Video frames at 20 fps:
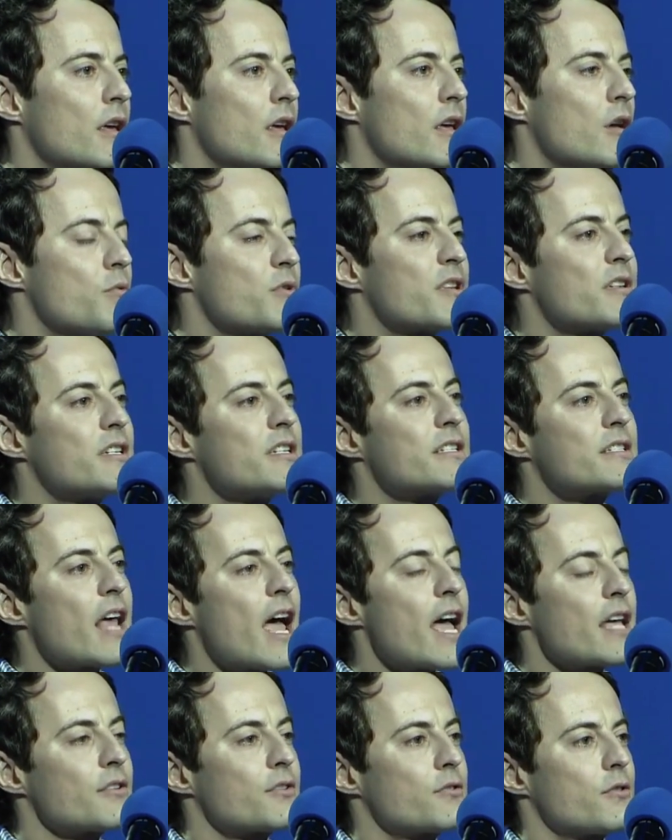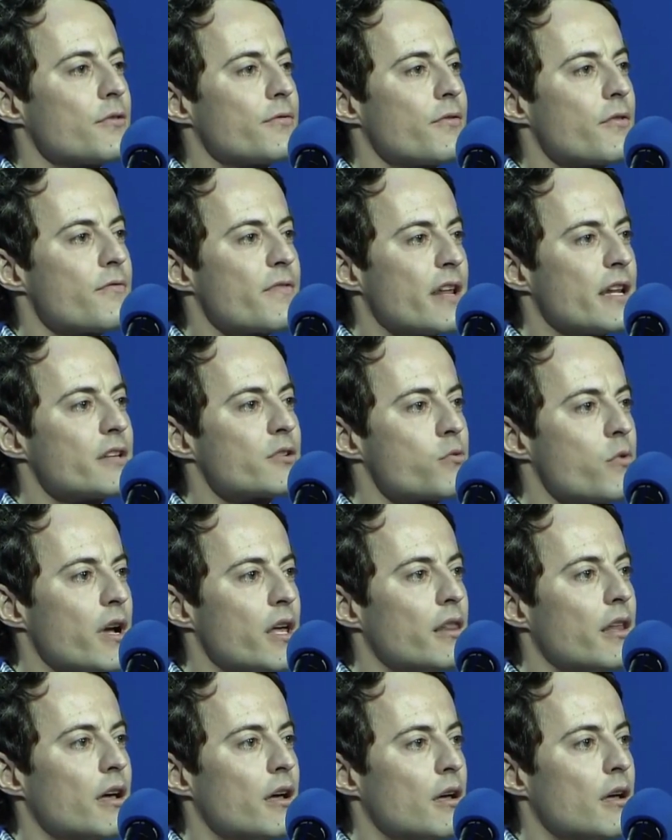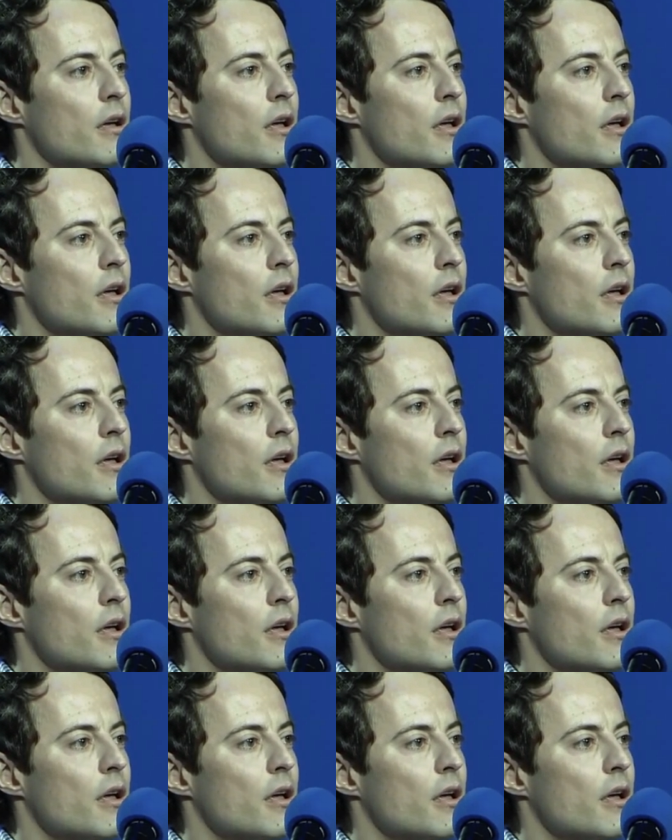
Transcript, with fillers: It was a disaster for Venezuela.